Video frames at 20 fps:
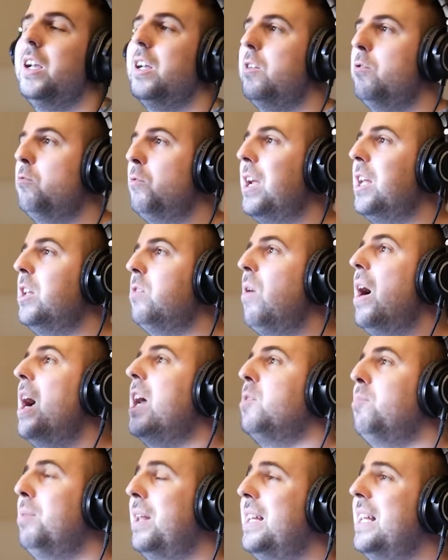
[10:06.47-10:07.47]
raid
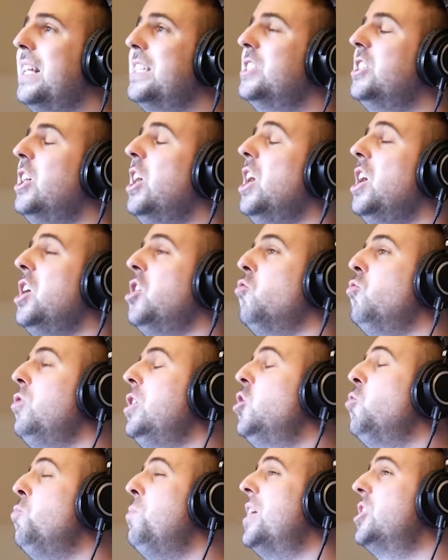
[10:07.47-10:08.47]
wide Bloodlust, you
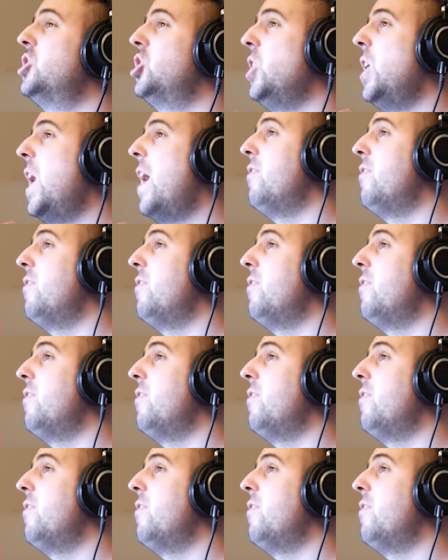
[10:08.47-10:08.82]
need to be actually